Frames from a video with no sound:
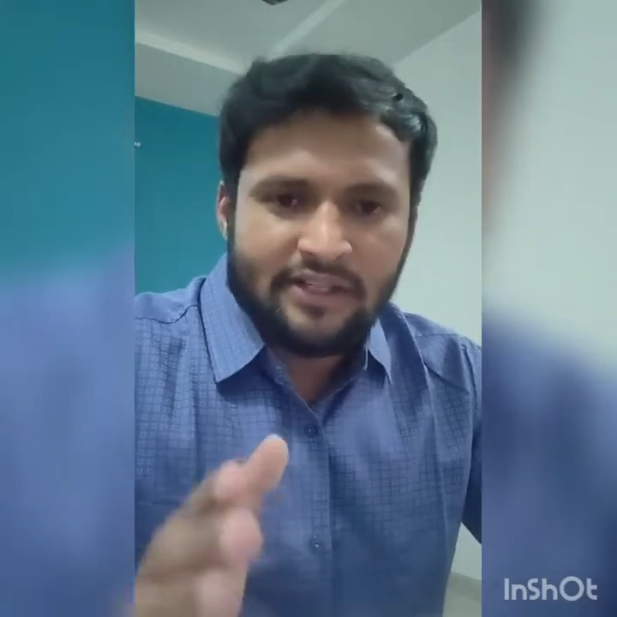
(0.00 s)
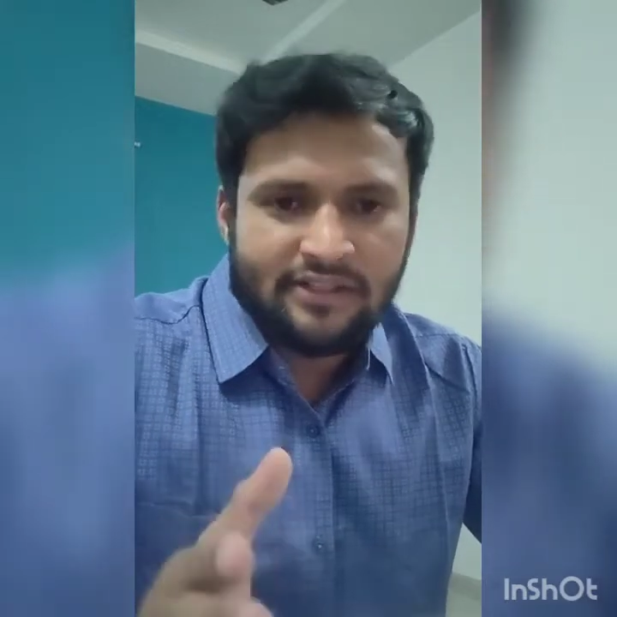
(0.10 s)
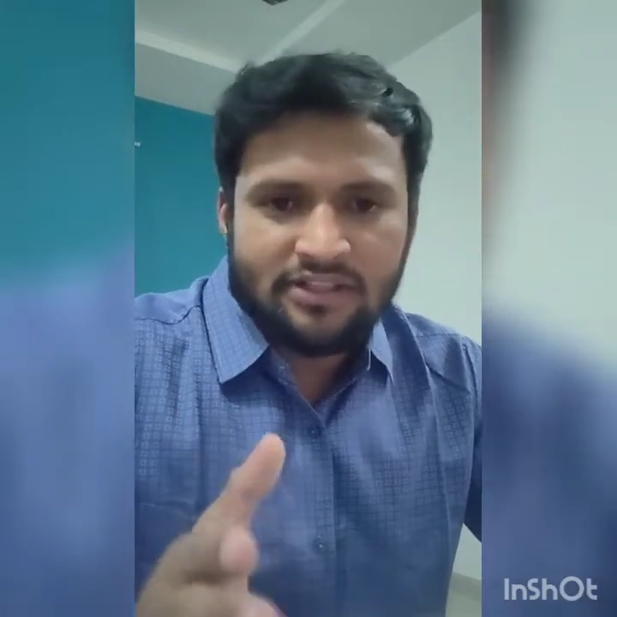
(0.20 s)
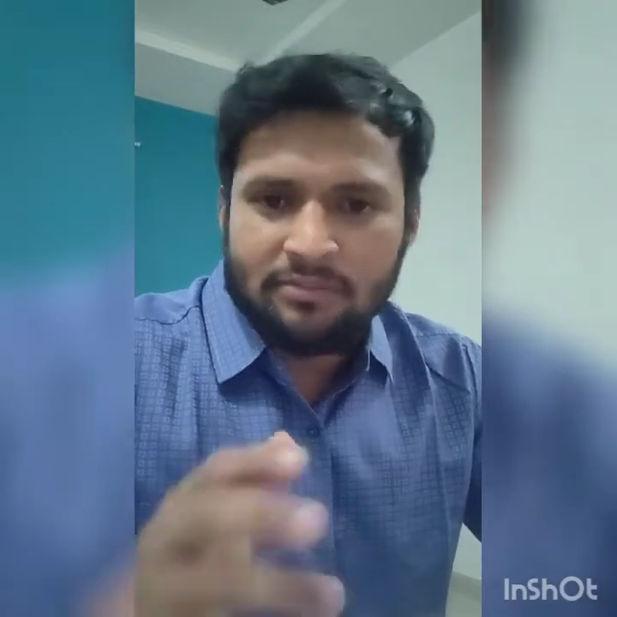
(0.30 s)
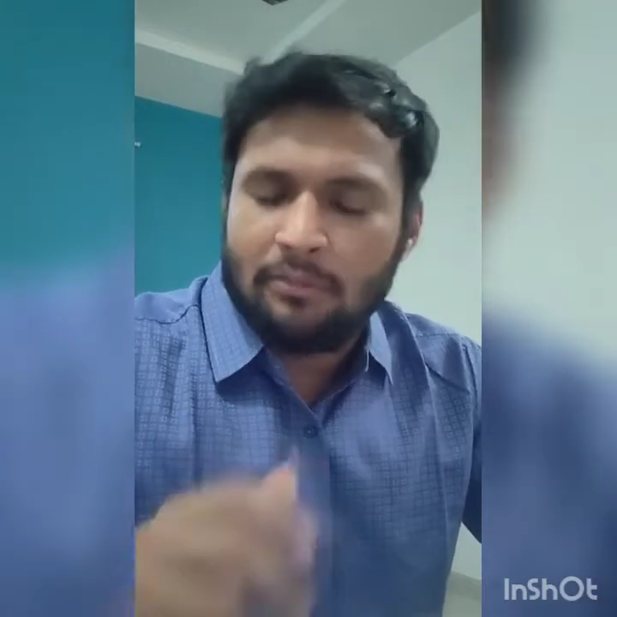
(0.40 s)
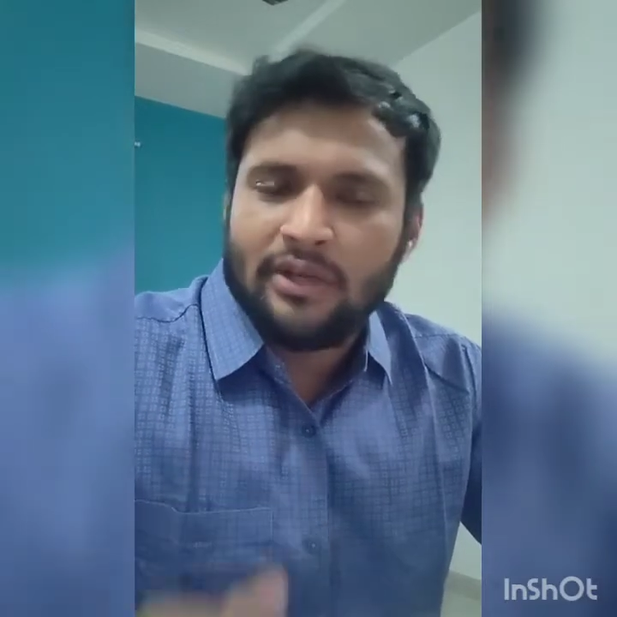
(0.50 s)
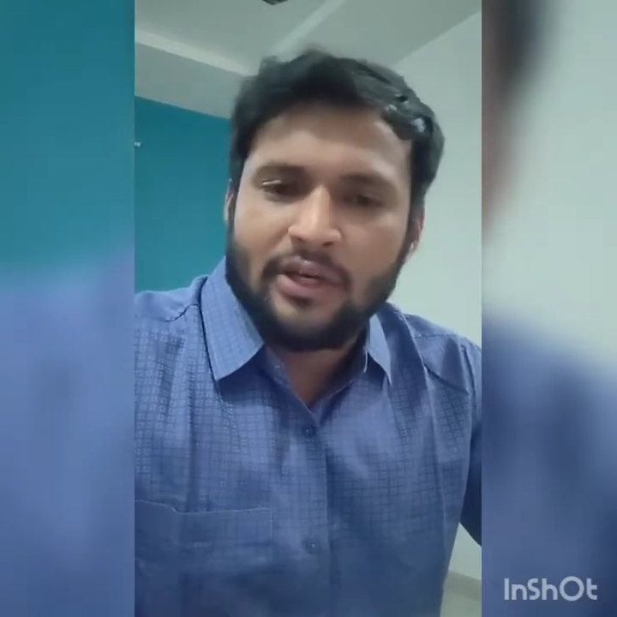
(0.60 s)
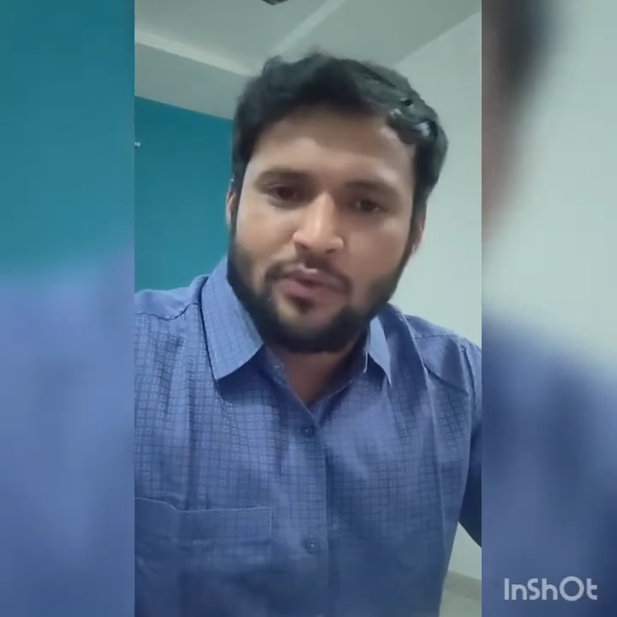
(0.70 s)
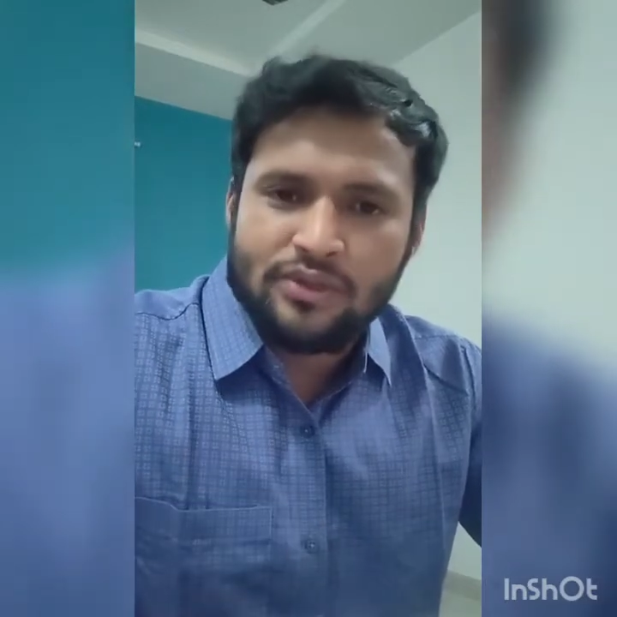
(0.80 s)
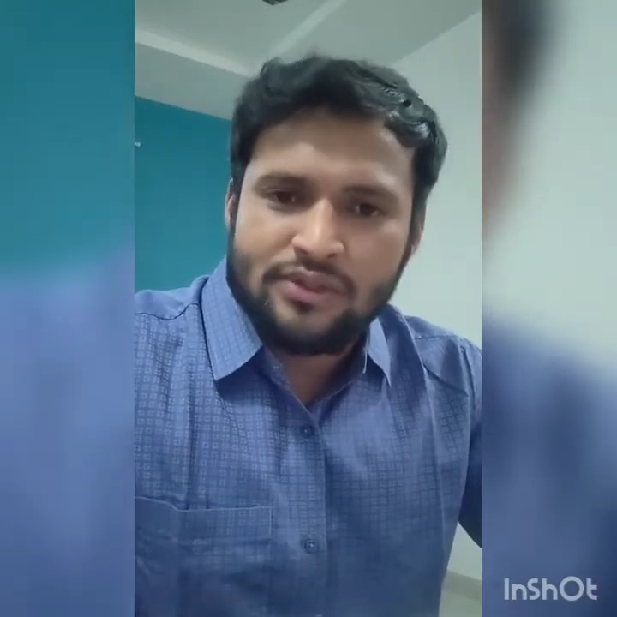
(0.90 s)
this is public
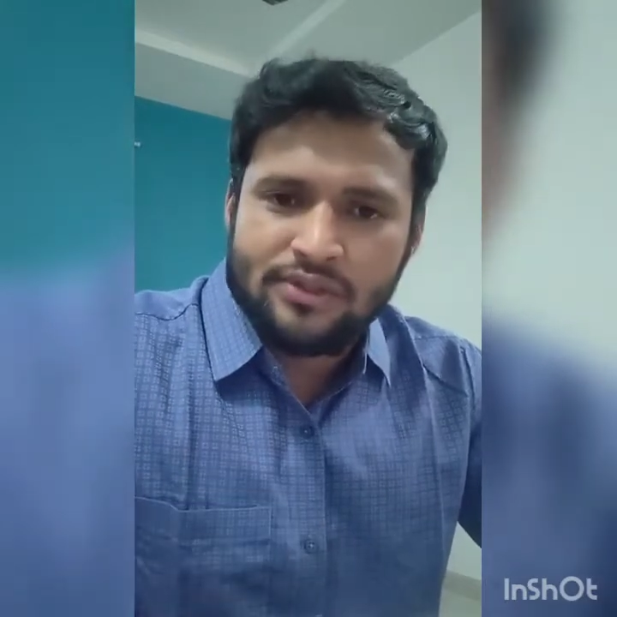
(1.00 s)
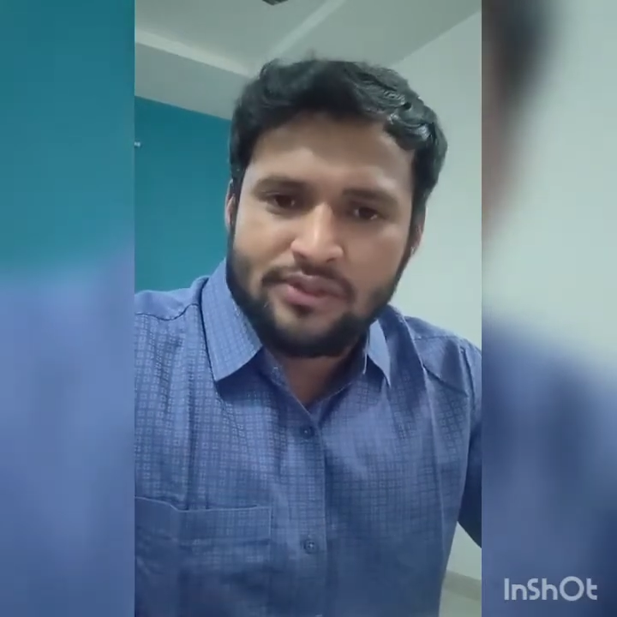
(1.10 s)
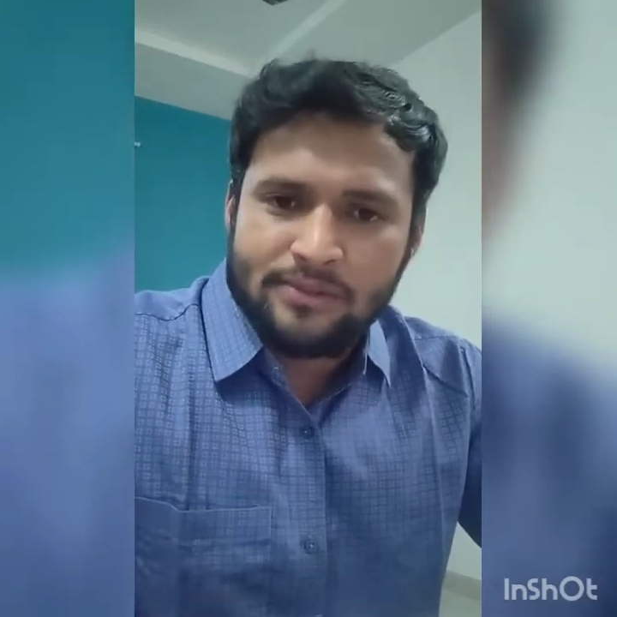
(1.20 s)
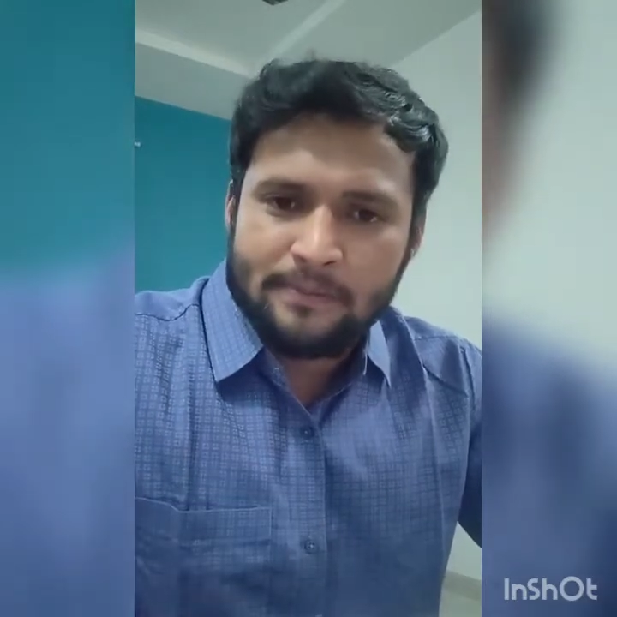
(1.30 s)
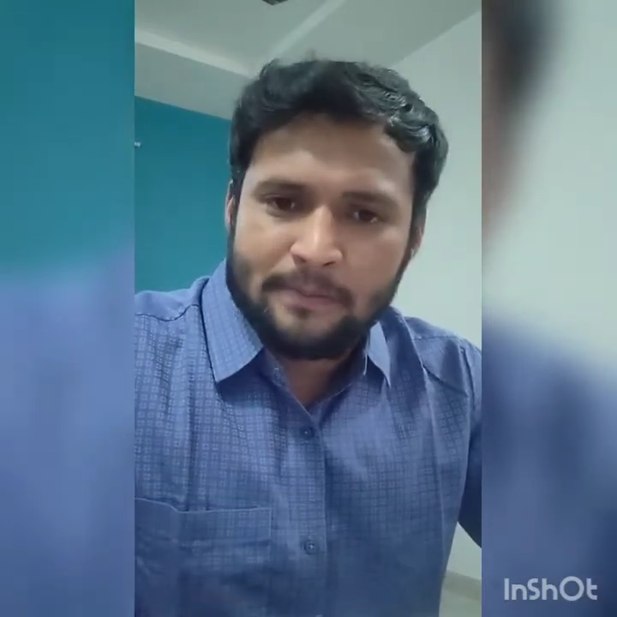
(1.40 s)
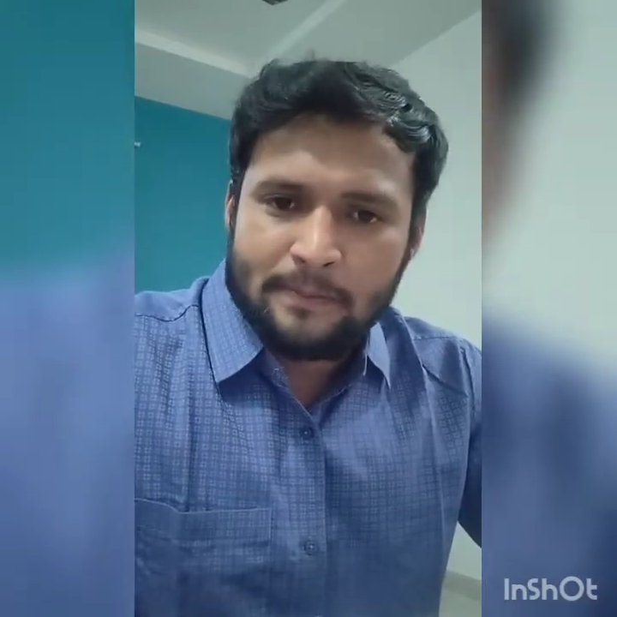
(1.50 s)
nuisance.